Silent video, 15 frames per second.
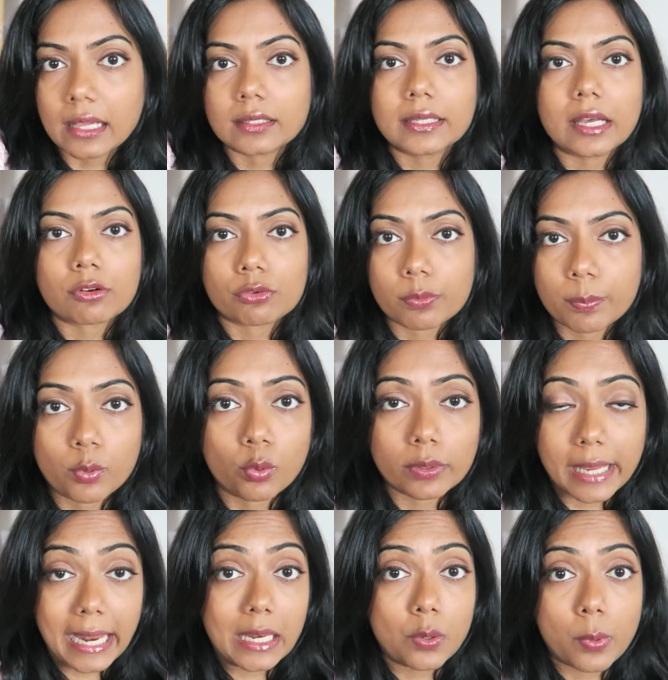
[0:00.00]
and get a
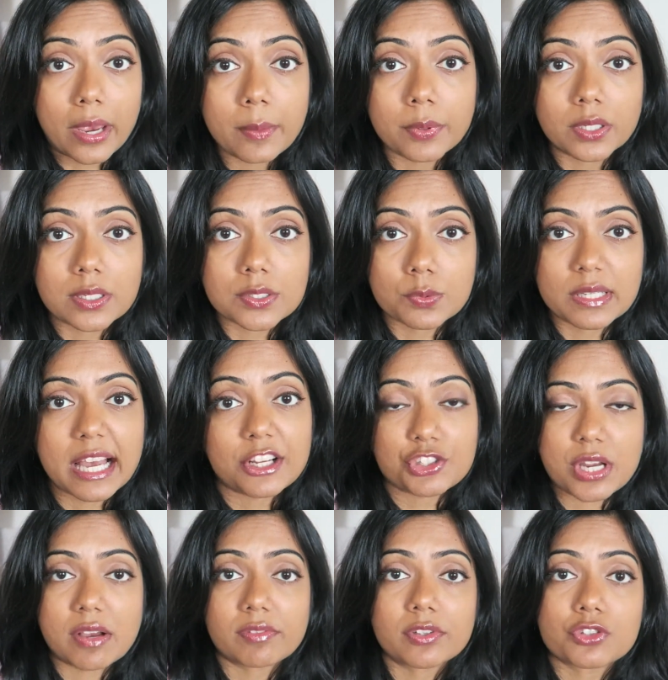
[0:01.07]
report anyway because we had
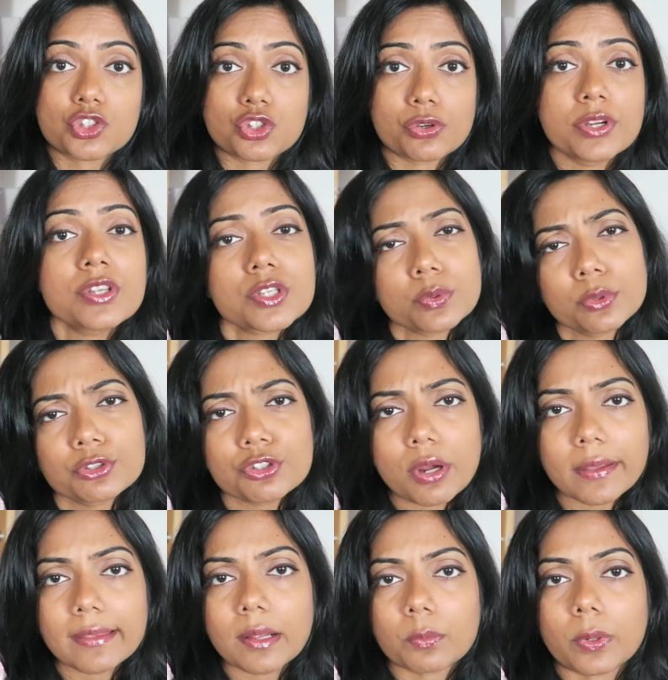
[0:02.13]
travel insurance, so we'll
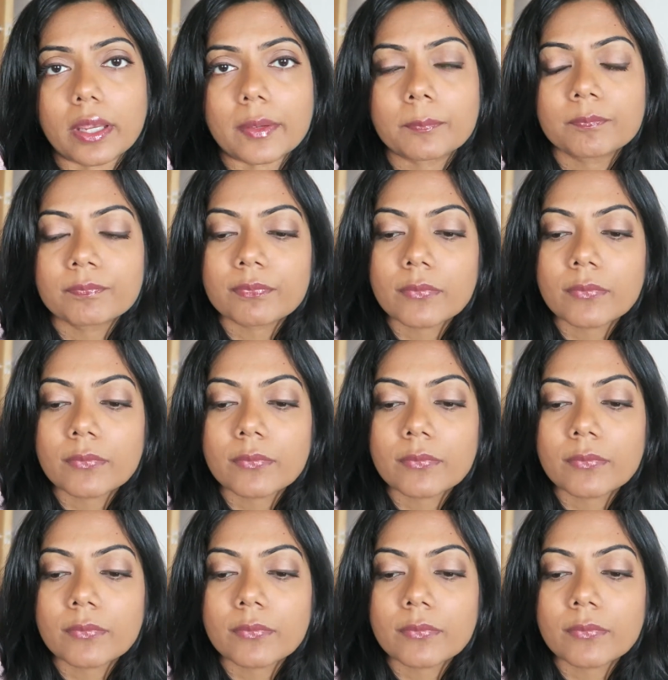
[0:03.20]
try that way.